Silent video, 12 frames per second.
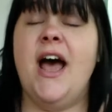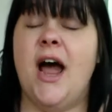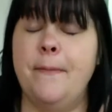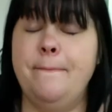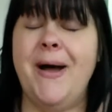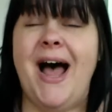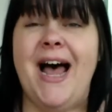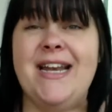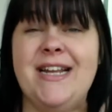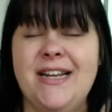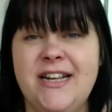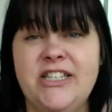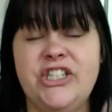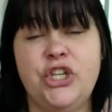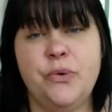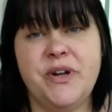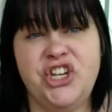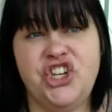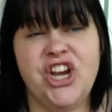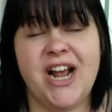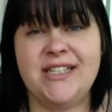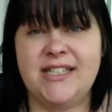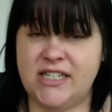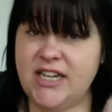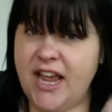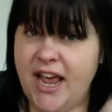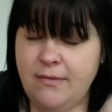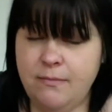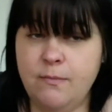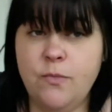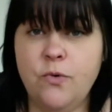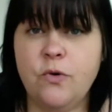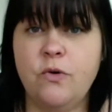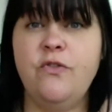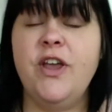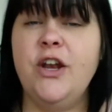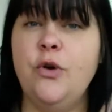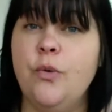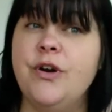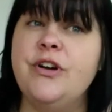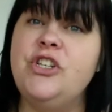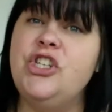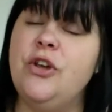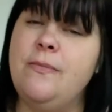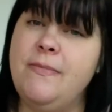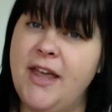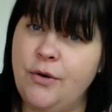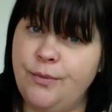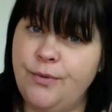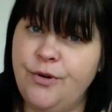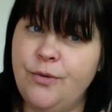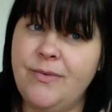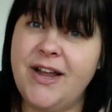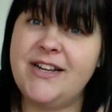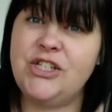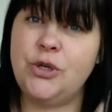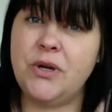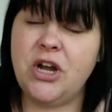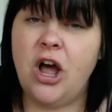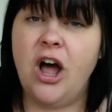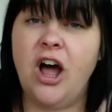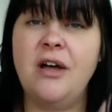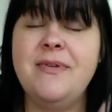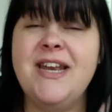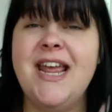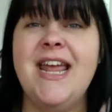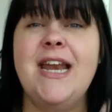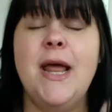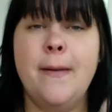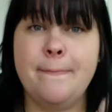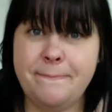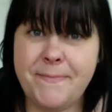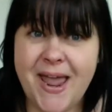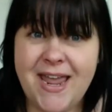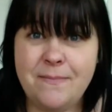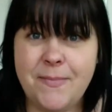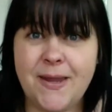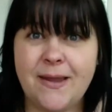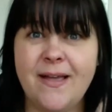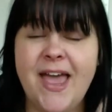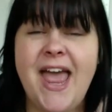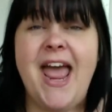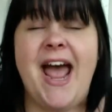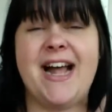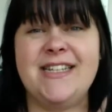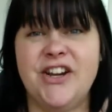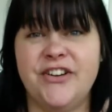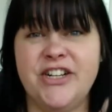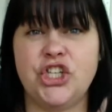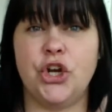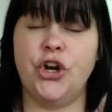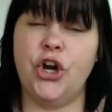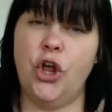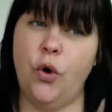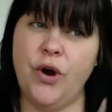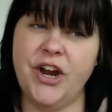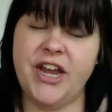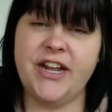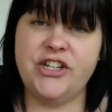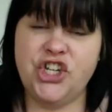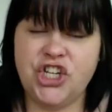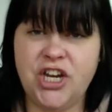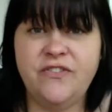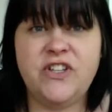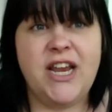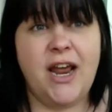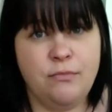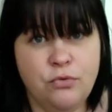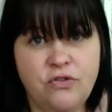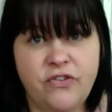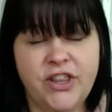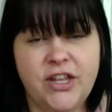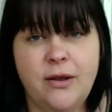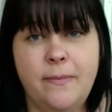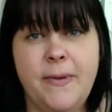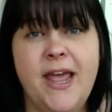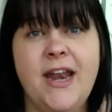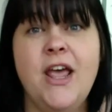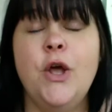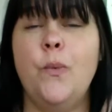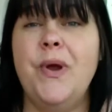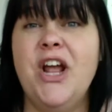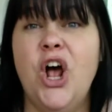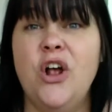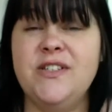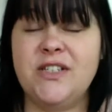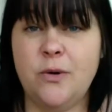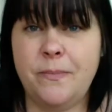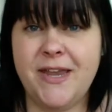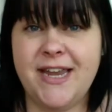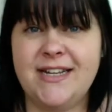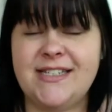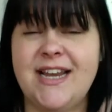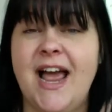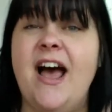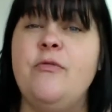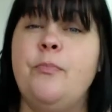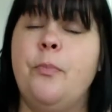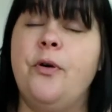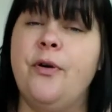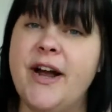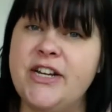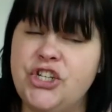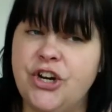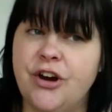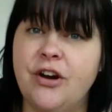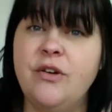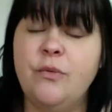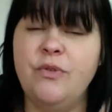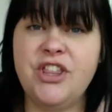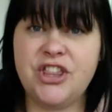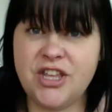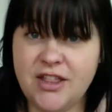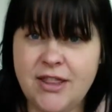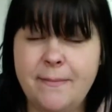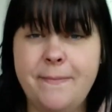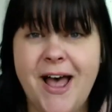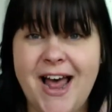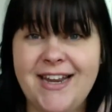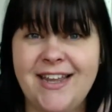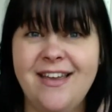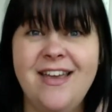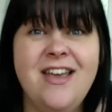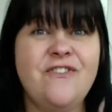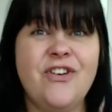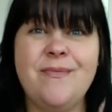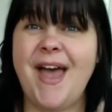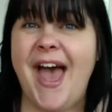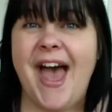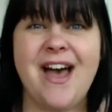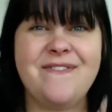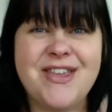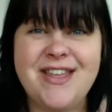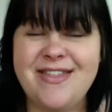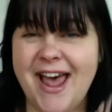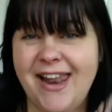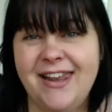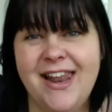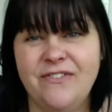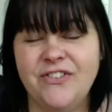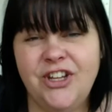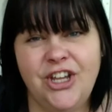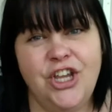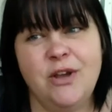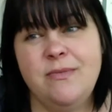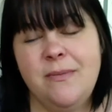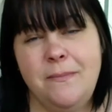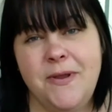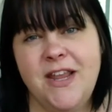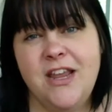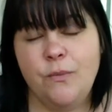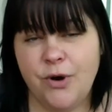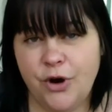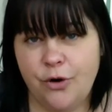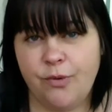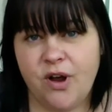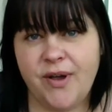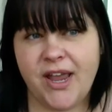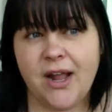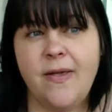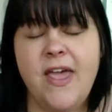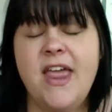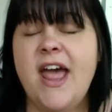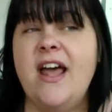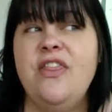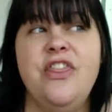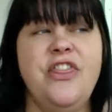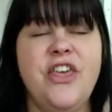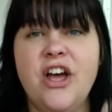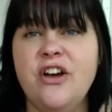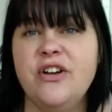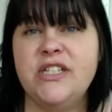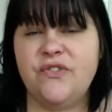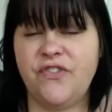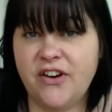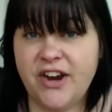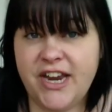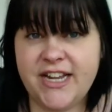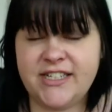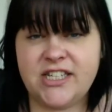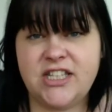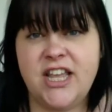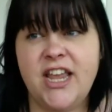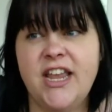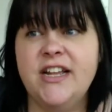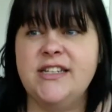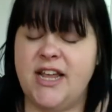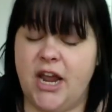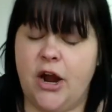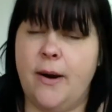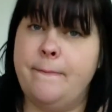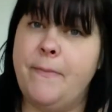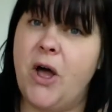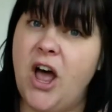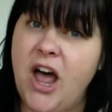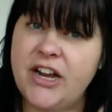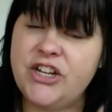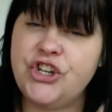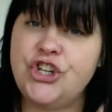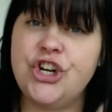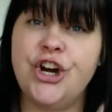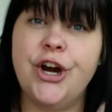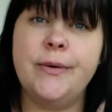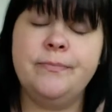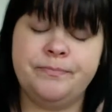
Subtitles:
our body needs to adjust and move in order to make room and to accommodate baby. As our internal organs shift and move a little bit, we also begin to have pressure within the body from having that lovely human being we're growing. And those various things like our posture,